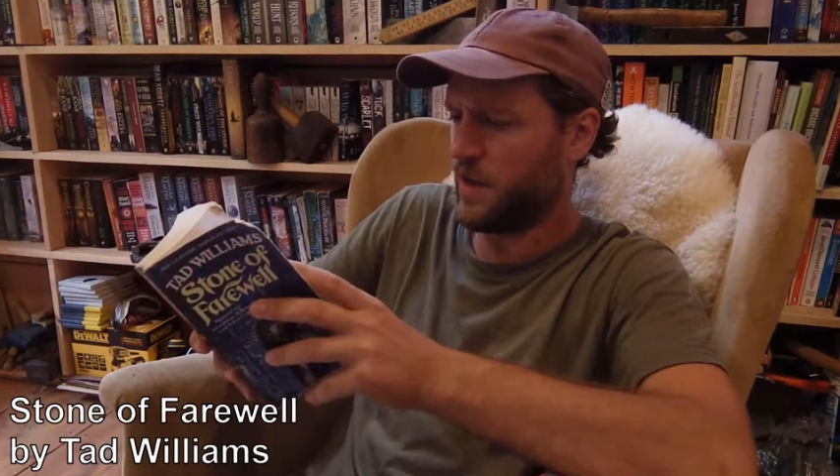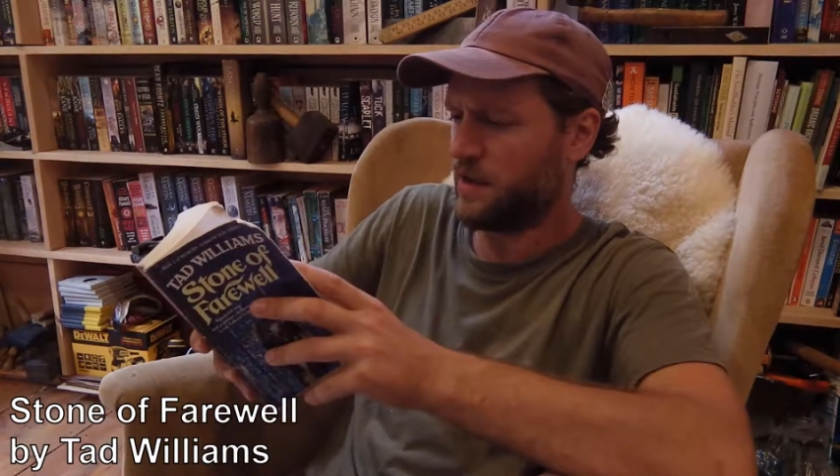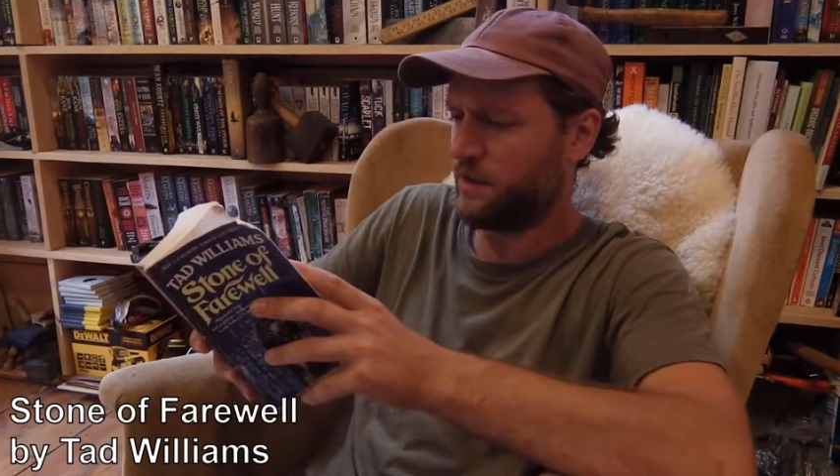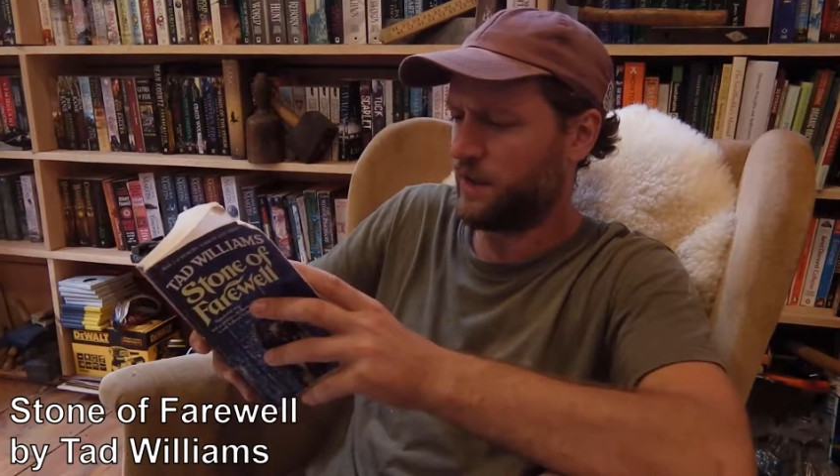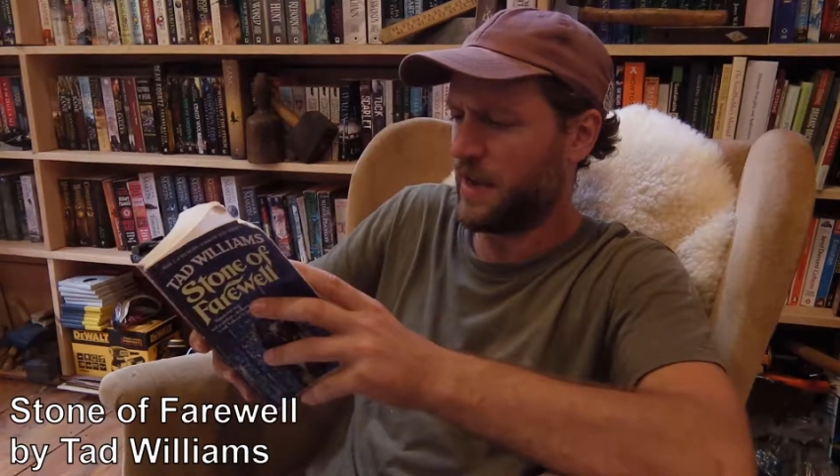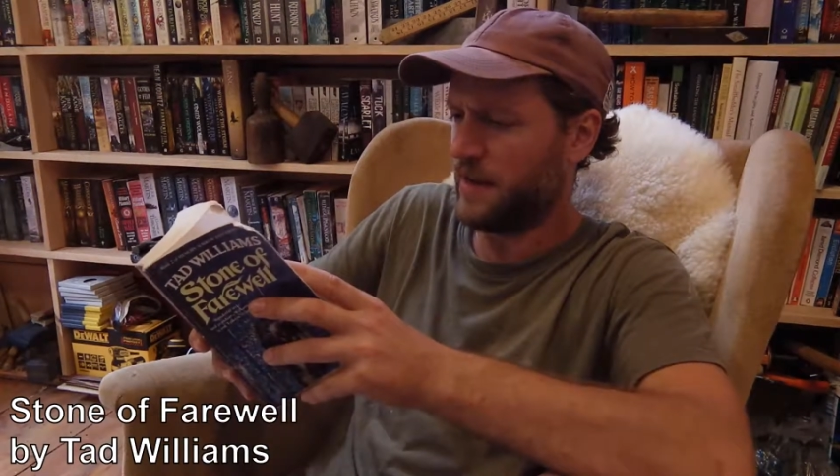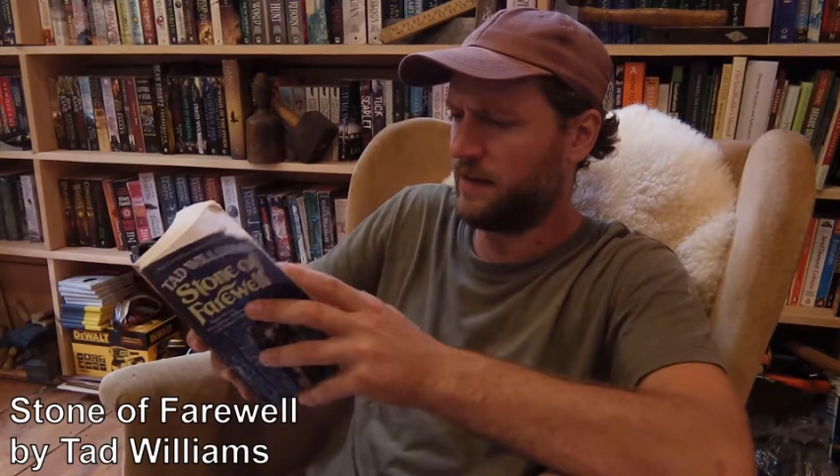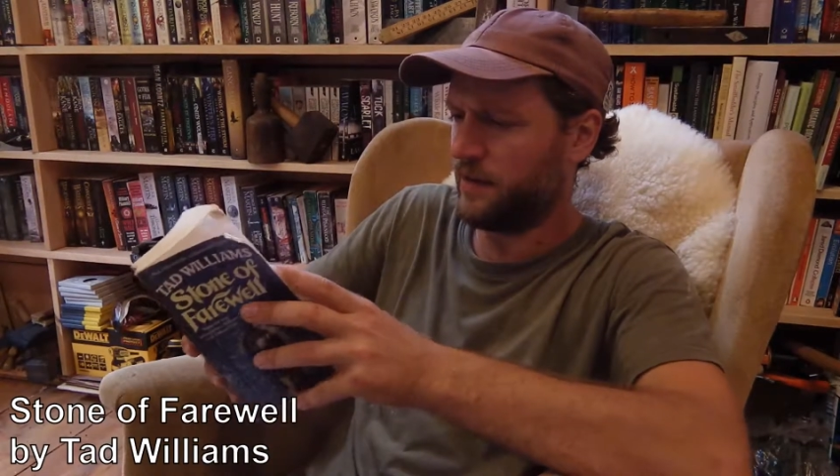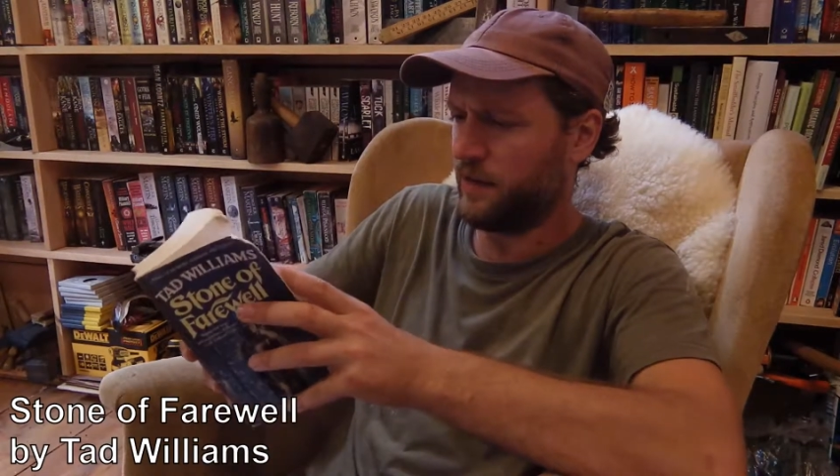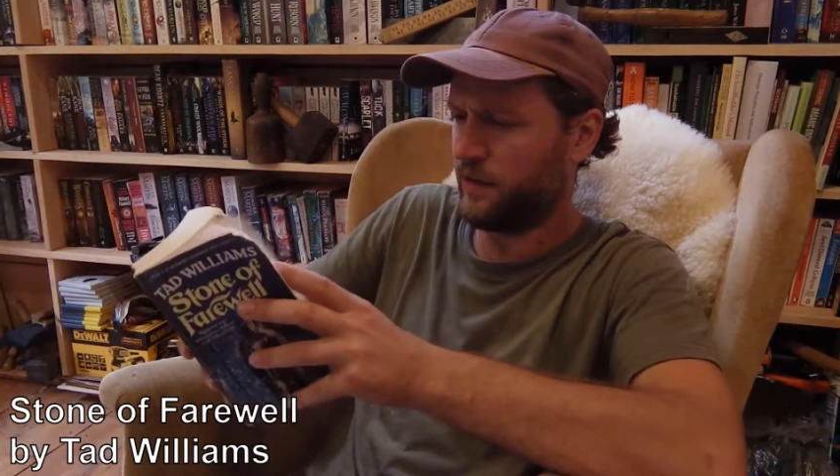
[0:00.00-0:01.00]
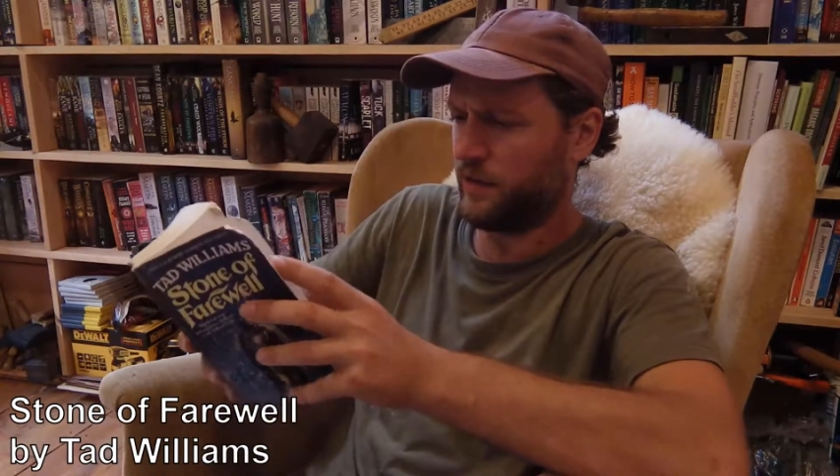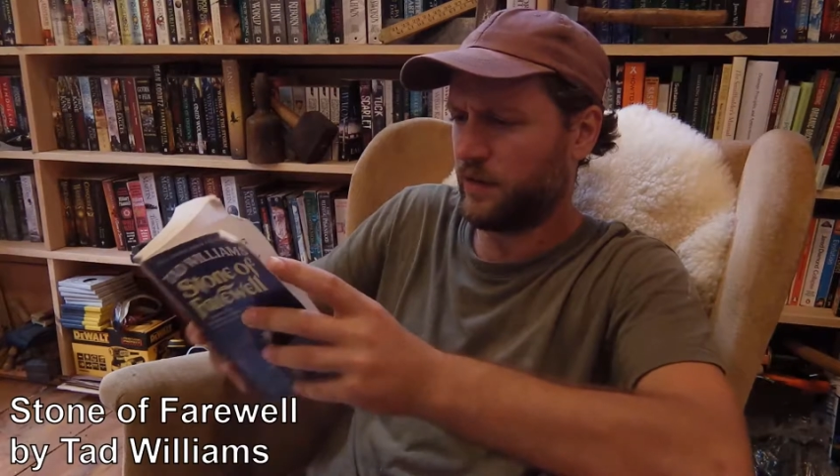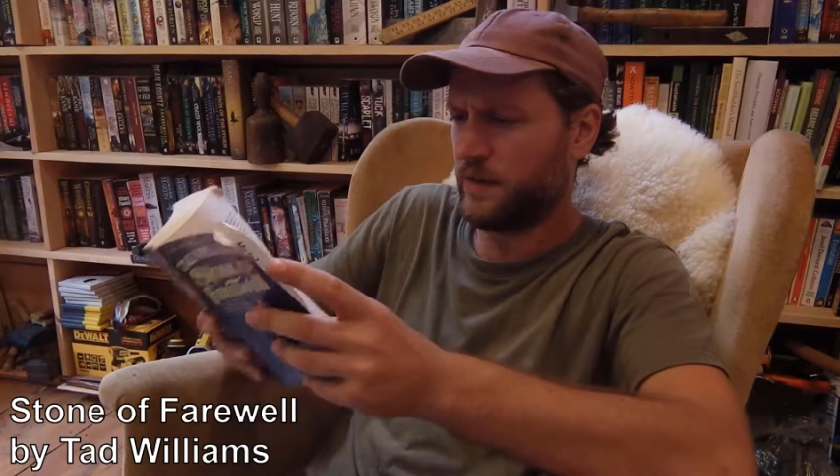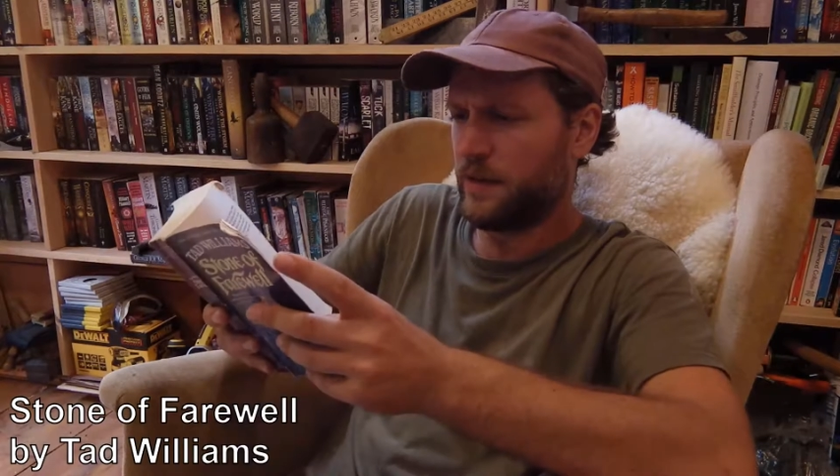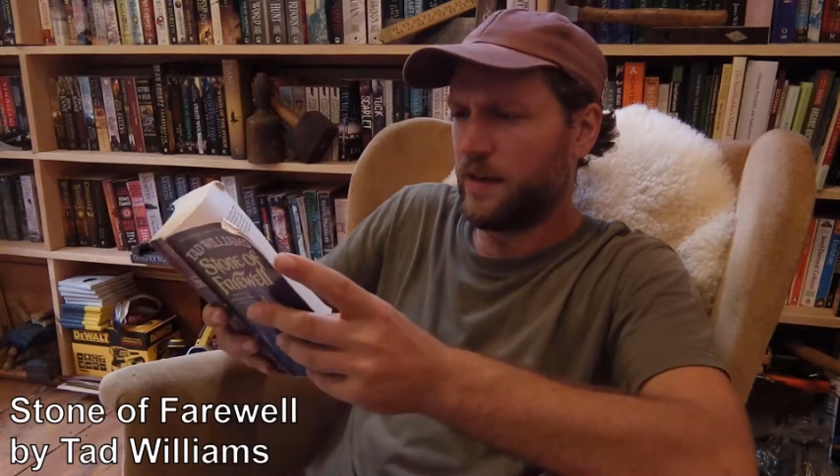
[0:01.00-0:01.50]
end of the 80s.